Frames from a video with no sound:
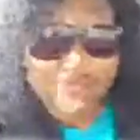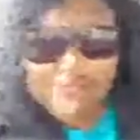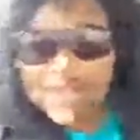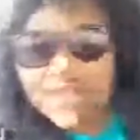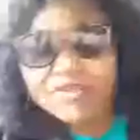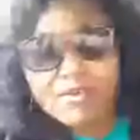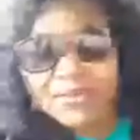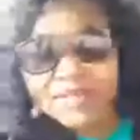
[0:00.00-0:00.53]

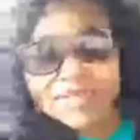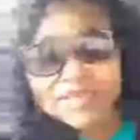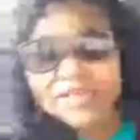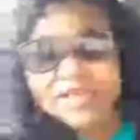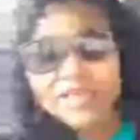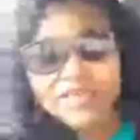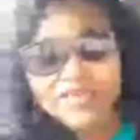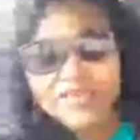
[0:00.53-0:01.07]
Not everybody
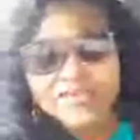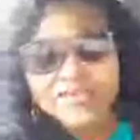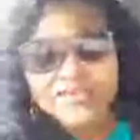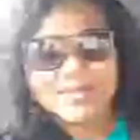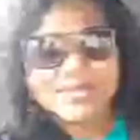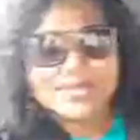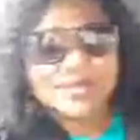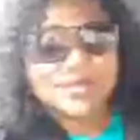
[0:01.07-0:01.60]
does.
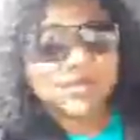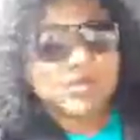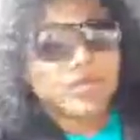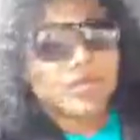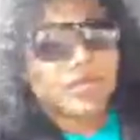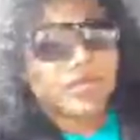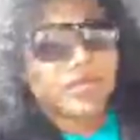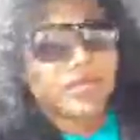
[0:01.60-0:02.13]

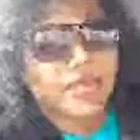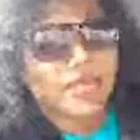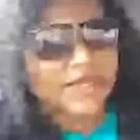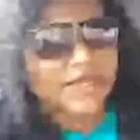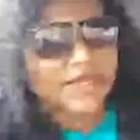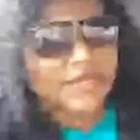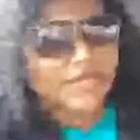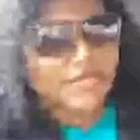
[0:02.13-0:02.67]
I
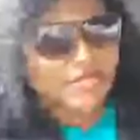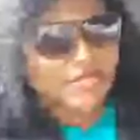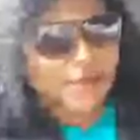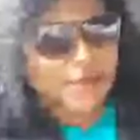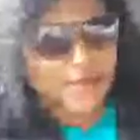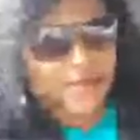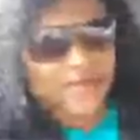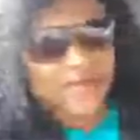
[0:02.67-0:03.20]
was just looking at
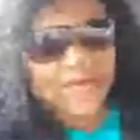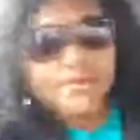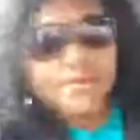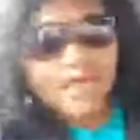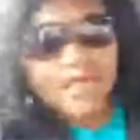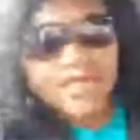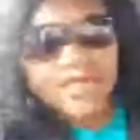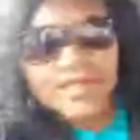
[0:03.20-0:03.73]
my
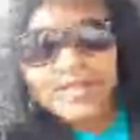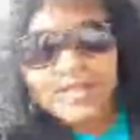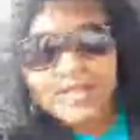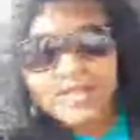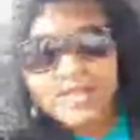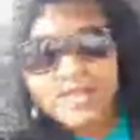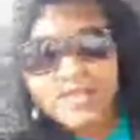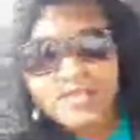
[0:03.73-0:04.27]
inbox of
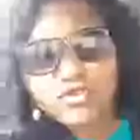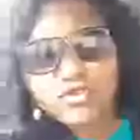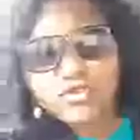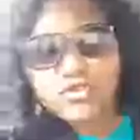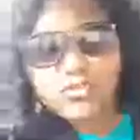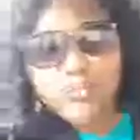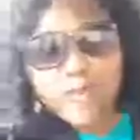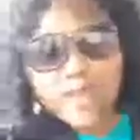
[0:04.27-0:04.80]

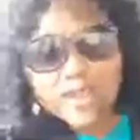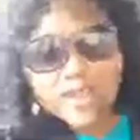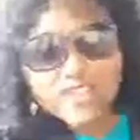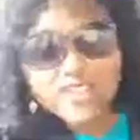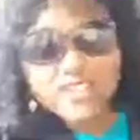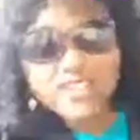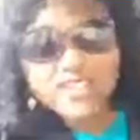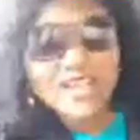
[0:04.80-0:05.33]
YouTube
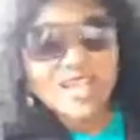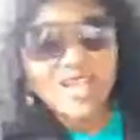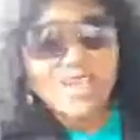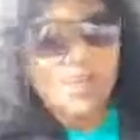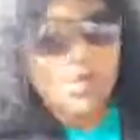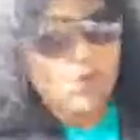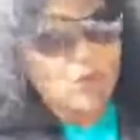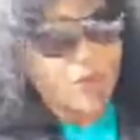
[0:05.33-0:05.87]
messages
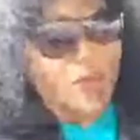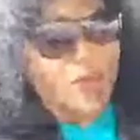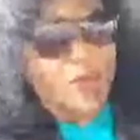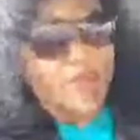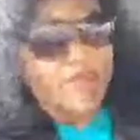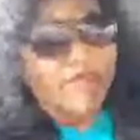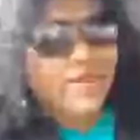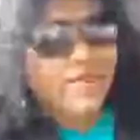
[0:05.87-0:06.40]
where people are
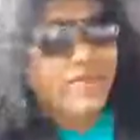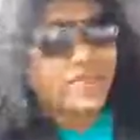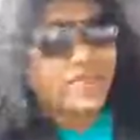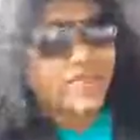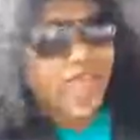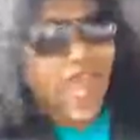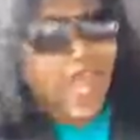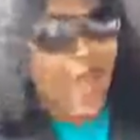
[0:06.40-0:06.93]
leaving me
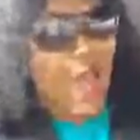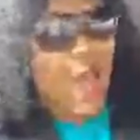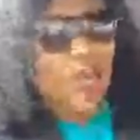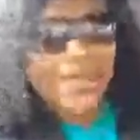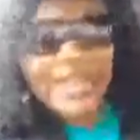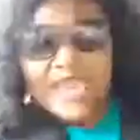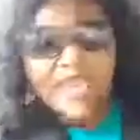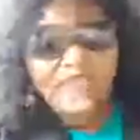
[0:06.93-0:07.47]
vile
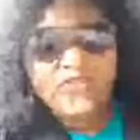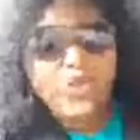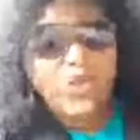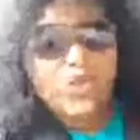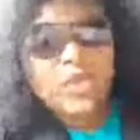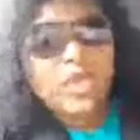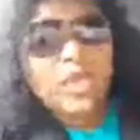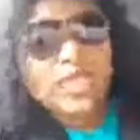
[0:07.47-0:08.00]
and hateful
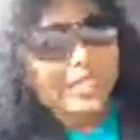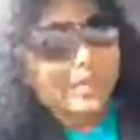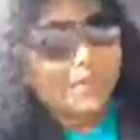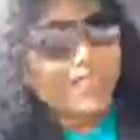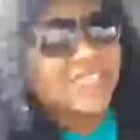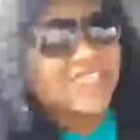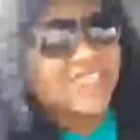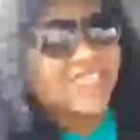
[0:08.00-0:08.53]
and ugly
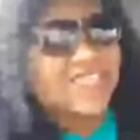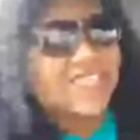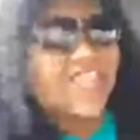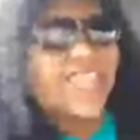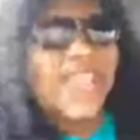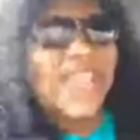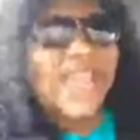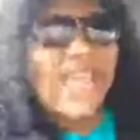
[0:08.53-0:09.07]
messages.
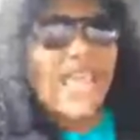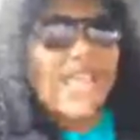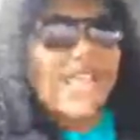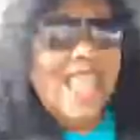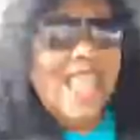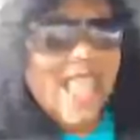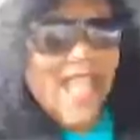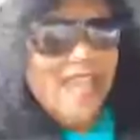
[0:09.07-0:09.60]
And I
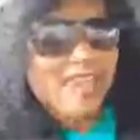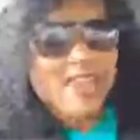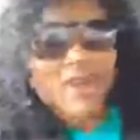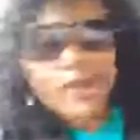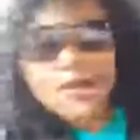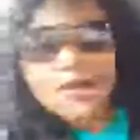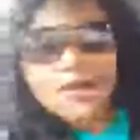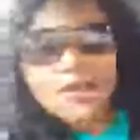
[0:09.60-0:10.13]
laughed
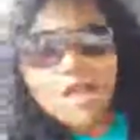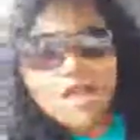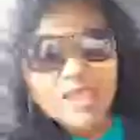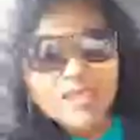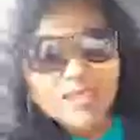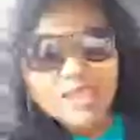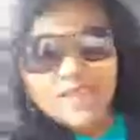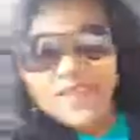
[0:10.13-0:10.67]
while you're
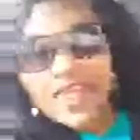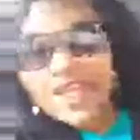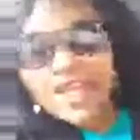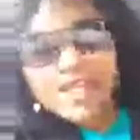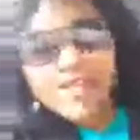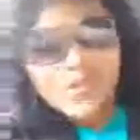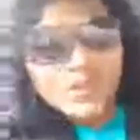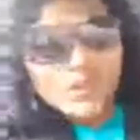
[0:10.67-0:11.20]
calling me a fat
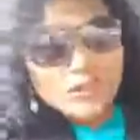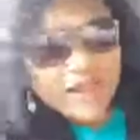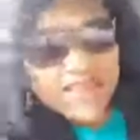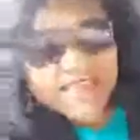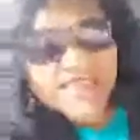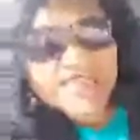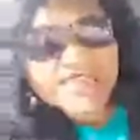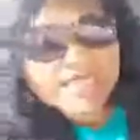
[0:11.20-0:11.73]
heifer and a
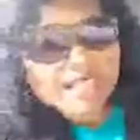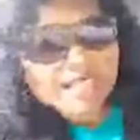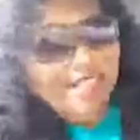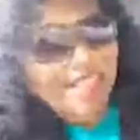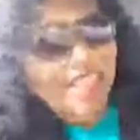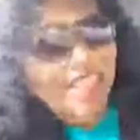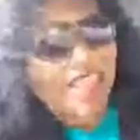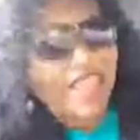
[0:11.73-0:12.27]
this and a
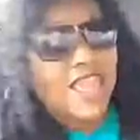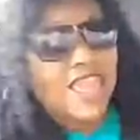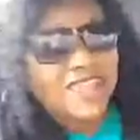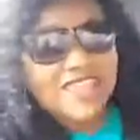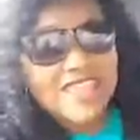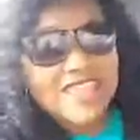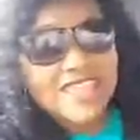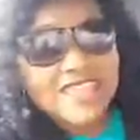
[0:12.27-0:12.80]
that.
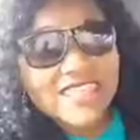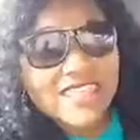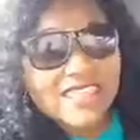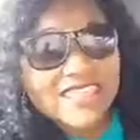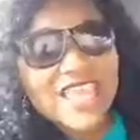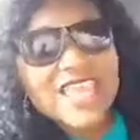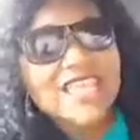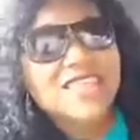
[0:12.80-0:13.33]
At the end of the
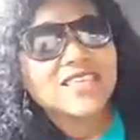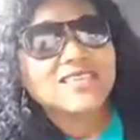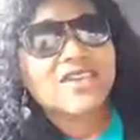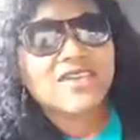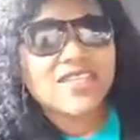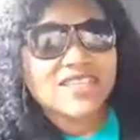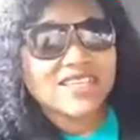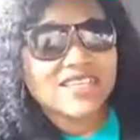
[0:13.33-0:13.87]
day, these
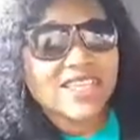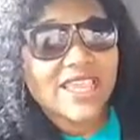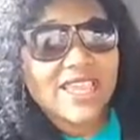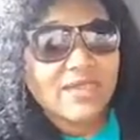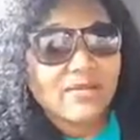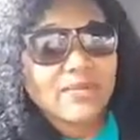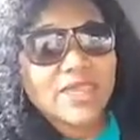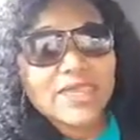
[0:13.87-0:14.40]
are the
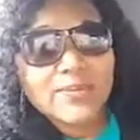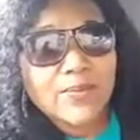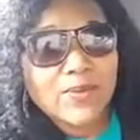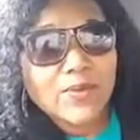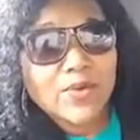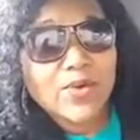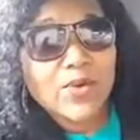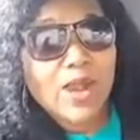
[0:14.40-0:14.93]
same
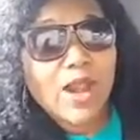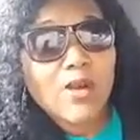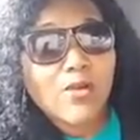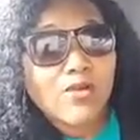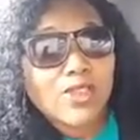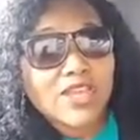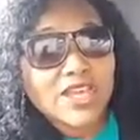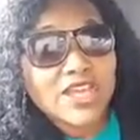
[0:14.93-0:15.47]
people who
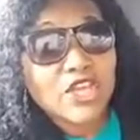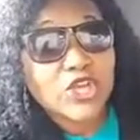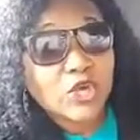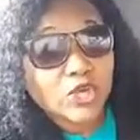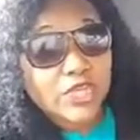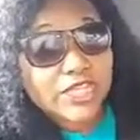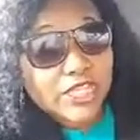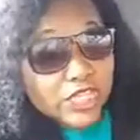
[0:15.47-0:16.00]
are
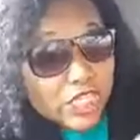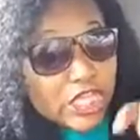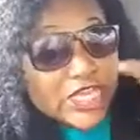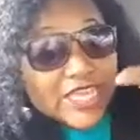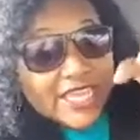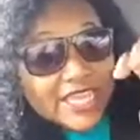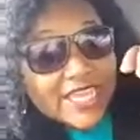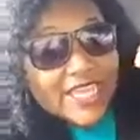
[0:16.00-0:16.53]

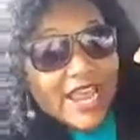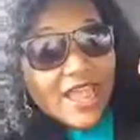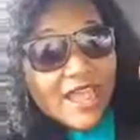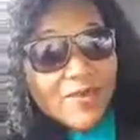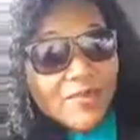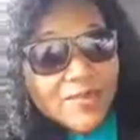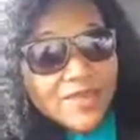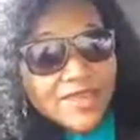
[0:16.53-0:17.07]
looking it
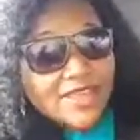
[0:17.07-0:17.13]
up.